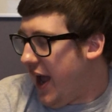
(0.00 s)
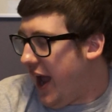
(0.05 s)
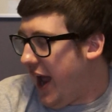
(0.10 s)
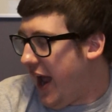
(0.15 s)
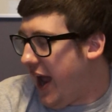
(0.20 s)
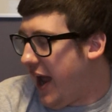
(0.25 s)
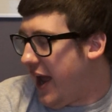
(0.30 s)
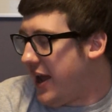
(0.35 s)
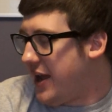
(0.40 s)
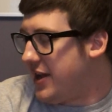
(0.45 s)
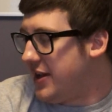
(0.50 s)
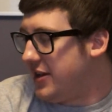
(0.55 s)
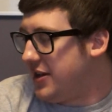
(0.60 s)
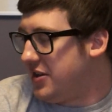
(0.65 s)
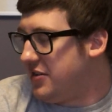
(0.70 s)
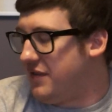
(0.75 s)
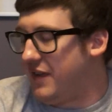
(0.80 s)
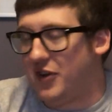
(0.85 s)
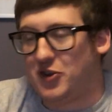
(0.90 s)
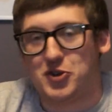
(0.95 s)
a
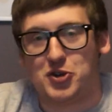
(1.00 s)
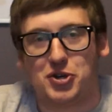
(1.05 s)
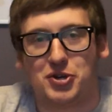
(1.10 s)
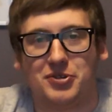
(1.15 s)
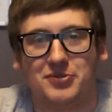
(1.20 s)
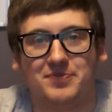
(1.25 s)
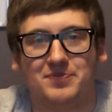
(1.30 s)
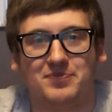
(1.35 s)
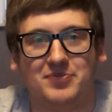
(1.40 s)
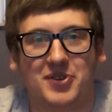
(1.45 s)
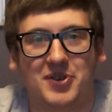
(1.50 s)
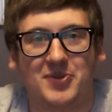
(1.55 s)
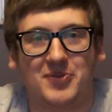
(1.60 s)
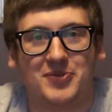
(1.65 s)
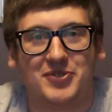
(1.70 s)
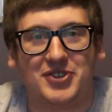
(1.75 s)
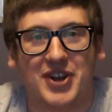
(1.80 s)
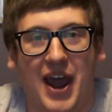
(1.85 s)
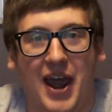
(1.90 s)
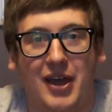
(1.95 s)
adventure
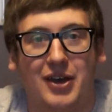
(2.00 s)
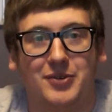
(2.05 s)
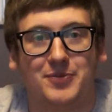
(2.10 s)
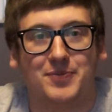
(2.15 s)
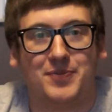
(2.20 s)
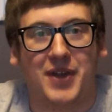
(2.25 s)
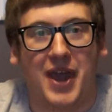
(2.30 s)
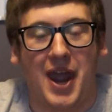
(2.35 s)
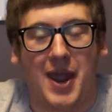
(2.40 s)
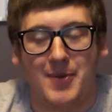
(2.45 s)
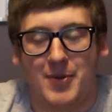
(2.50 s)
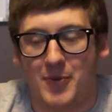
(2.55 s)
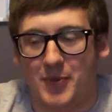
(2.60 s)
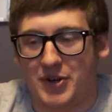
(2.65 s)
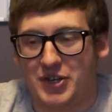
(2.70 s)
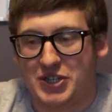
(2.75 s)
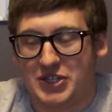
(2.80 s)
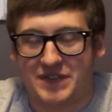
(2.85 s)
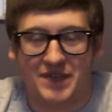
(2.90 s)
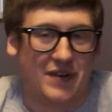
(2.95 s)
style game and
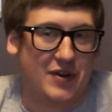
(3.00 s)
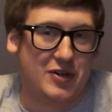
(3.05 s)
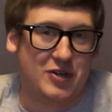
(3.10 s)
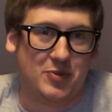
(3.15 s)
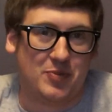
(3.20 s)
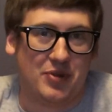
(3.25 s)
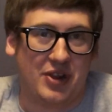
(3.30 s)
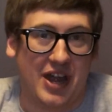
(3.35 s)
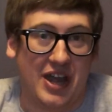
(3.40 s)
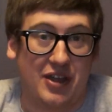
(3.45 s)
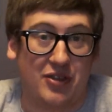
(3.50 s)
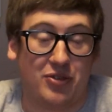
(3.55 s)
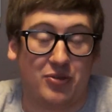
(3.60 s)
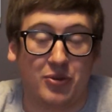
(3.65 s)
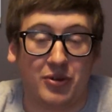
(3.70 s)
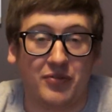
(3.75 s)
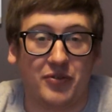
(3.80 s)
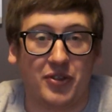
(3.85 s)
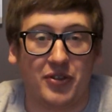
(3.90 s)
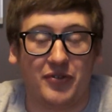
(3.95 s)
we just finished playing
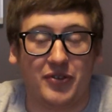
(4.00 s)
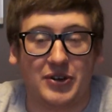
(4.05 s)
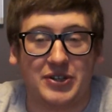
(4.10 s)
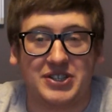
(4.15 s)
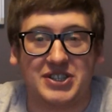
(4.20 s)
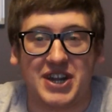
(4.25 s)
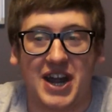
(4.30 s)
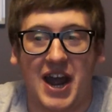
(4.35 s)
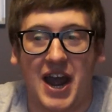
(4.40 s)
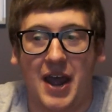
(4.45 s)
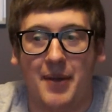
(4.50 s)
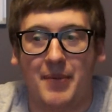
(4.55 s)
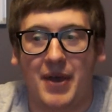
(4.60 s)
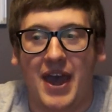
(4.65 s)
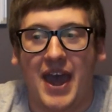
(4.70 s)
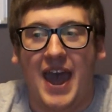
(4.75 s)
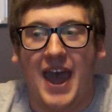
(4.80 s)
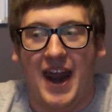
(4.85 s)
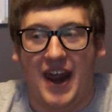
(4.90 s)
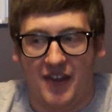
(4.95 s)
through it for the first time
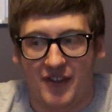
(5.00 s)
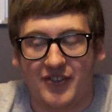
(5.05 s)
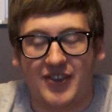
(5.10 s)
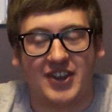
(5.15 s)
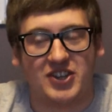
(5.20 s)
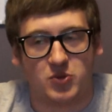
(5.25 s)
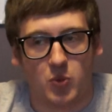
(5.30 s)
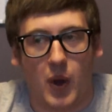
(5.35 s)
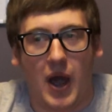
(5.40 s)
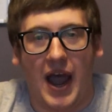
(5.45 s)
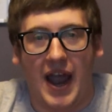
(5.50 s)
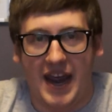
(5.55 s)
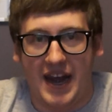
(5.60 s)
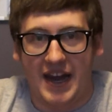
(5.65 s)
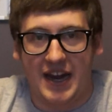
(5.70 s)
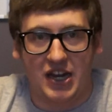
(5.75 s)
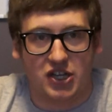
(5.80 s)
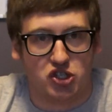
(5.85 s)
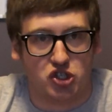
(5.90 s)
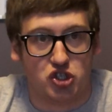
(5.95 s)
and I think that's why it
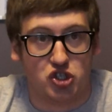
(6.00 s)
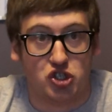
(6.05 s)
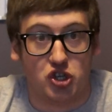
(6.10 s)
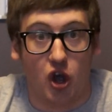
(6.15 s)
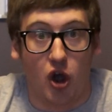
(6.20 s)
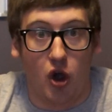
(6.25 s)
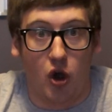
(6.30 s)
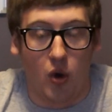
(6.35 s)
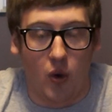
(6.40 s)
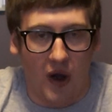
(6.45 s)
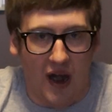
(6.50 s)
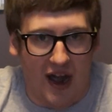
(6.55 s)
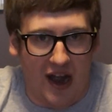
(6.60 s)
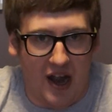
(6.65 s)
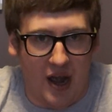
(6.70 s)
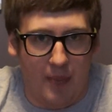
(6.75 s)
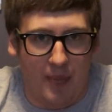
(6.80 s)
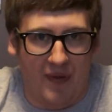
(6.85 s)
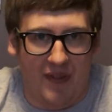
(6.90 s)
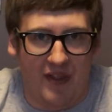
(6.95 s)
hits so
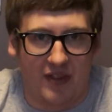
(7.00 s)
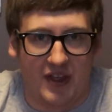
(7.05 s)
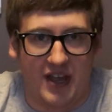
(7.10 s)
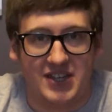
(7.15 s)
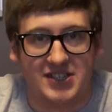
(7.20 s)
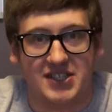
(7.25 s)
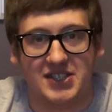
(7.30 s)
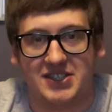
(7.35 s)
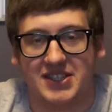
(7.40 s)
high up on the list.